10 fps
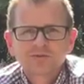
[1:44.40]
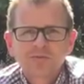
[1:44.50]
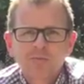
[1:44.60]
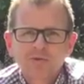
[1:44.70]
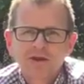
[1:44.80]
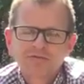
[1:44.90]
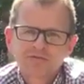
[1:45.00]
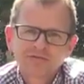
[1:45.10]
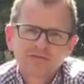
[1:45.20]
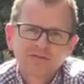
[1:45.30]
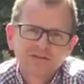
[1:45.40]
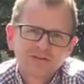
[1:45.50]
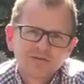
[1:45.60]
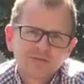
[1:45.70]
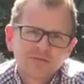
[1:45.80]
was my brief?
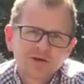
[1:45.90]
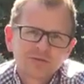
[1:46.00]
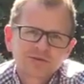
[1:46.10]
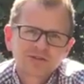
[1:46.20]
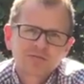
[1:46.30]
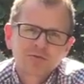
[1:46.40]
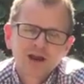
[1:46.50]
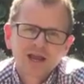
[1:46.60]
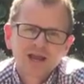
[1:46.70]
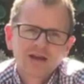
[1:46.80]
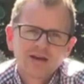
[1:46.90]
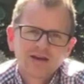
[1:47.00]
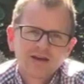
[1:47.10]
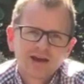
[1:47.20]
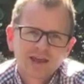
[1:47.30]
Well, it was to bring
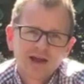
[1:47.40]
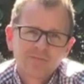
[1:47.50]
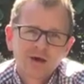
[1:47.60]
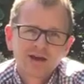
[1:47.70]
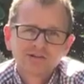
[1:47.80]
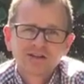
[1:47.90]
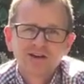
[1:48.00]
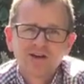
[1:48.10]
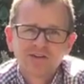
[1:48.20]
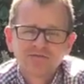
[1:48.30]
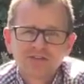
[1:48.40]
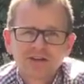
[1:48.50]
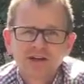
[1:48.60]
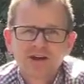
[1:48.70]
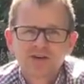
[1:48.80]
a campaign to life
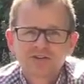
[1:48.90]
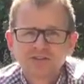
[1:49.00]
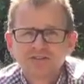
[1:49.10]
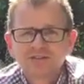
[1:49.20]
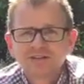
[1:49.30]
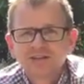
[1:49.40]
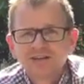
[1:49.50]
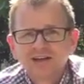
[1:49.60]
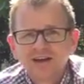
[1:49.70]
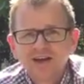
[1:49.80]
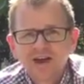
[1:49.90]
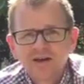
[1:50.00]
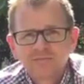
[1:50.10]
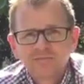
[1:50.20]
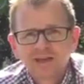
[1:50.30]
in a garden,
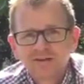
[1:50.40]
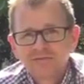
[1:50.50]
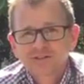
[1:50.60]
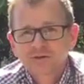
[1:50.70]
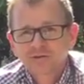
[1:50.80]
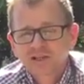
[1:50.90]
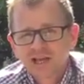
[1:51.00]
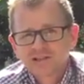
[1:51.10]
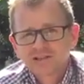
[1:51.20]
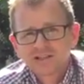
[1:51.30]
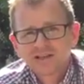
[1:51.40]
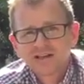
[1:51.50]
in a physical sense.